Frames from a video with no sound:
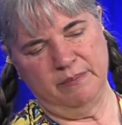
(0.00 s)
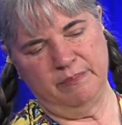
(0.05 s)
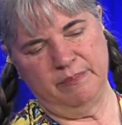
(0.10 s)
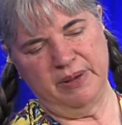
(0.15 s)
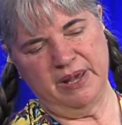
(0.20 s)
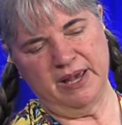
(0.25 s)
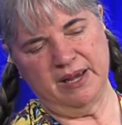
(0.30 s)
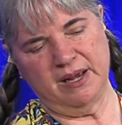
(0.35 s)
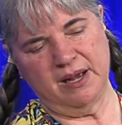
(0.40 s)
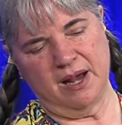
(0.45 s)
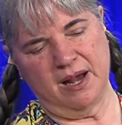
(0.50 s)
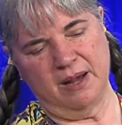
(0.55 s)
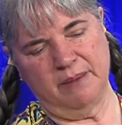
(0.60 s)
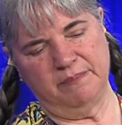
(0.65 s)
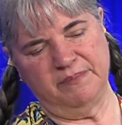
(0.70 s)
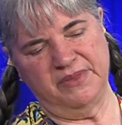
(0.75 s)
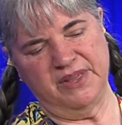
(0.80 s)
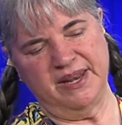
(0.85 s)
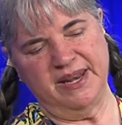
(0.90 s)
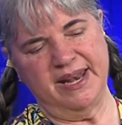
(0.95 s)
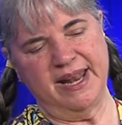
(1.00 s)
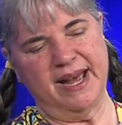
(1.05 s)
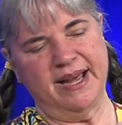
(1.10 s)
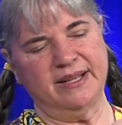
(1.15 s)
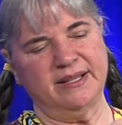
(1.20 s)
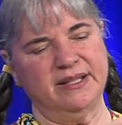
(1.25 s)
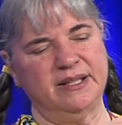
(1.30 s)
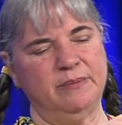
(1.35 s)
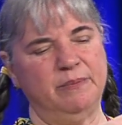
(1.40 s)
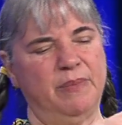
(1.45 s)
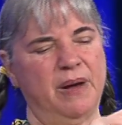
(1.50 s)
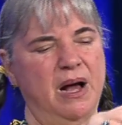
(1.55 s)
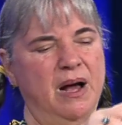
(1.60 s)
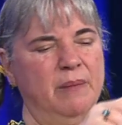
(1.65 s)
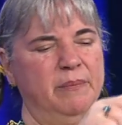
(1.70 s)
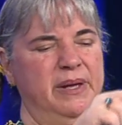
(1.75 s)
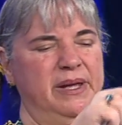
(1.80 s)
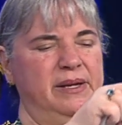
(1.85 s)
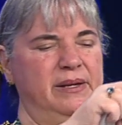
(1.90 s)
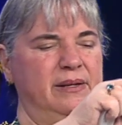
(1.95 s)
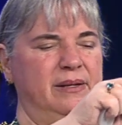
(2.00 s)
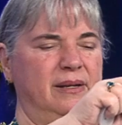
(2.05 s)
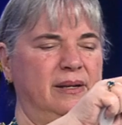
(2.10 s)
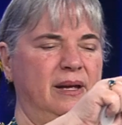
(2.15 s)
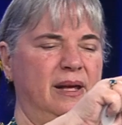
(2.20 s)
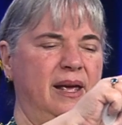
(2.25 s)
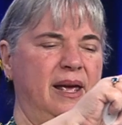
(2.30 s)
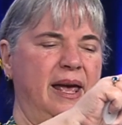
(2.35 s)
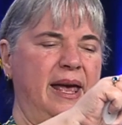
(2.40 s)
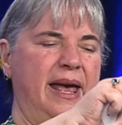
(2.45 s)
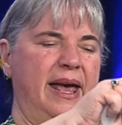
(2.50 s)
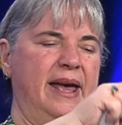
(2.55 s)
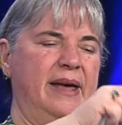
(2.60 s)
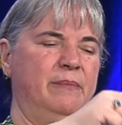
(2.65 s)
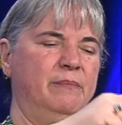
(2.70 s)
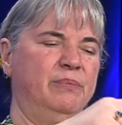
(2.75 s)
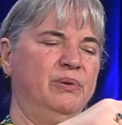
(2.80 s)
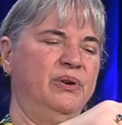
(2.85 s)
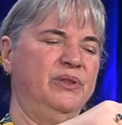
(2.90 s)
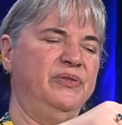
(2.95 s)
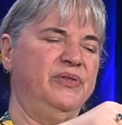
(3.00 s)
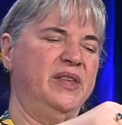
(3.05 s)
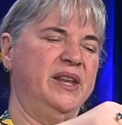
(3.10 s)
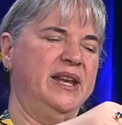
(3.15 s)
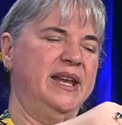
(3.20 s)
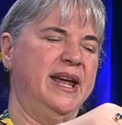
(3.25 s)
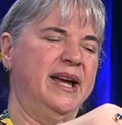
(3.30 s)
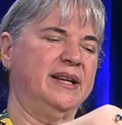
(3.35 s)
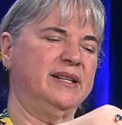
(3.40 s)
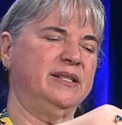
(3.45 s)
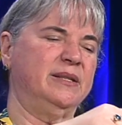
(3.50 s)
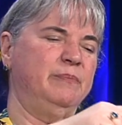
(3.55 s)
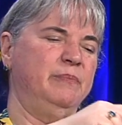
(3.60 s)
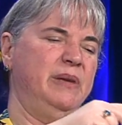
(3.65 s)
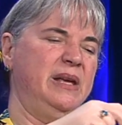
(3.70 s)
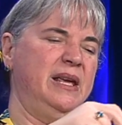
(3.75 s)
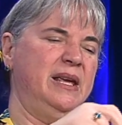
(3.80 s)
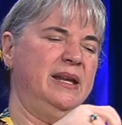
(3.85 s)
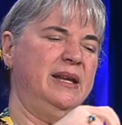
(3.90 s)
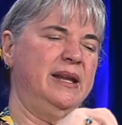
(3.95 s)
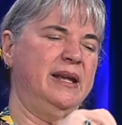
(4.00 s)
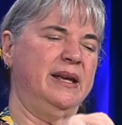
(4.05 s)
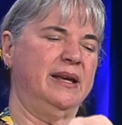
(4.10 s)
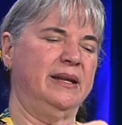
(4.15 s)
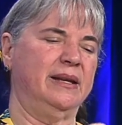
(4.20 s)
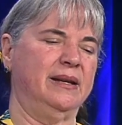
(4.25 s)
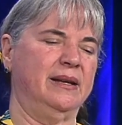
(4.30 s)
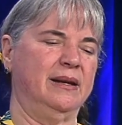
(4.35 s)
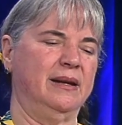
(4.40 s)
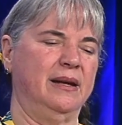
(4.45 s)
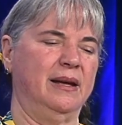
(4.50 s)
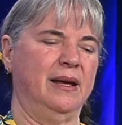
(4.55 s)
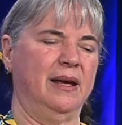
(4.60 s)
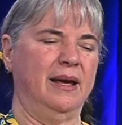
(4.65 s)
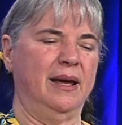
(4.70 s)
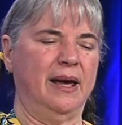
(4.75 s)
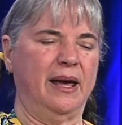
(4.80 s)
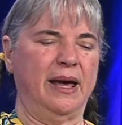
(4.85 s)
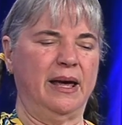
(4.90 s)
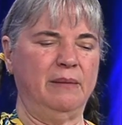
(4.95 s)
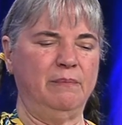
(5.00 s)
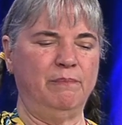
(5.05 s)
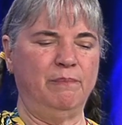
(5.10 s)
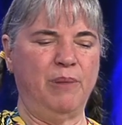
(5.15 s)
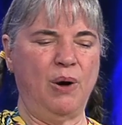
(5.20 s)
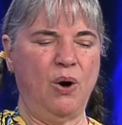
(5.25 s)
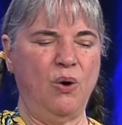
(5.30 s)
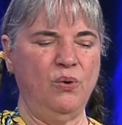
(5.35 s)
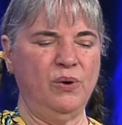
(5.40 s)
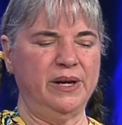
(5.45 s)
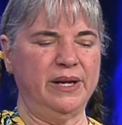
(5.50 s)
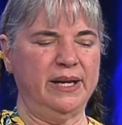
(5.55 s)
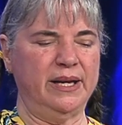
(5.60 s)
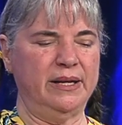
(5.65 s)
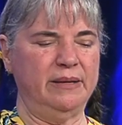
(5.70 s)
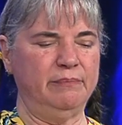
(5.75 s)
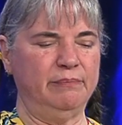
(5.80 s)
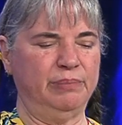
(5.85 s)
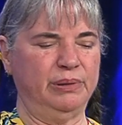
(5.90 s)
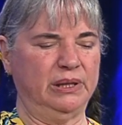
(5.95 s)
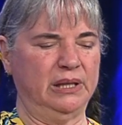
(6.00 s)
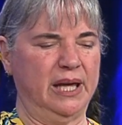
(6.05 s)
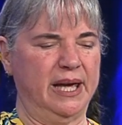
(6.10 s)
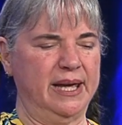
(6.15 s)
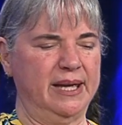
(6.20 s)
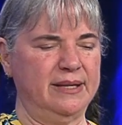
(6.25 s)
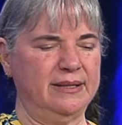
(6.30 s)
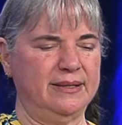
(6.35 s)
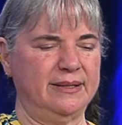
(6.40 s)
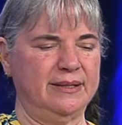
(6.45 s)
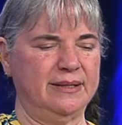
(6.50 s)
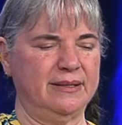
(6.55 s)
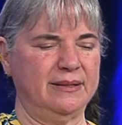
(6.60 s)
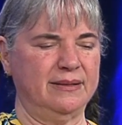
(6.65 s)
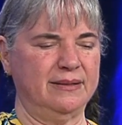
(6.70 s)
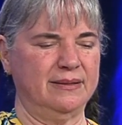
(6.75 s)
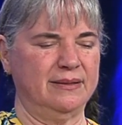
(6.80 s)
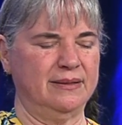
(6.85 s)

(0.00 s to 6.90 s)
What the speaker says: pick up the next bobbin, and put the next bead in, and poke it in place.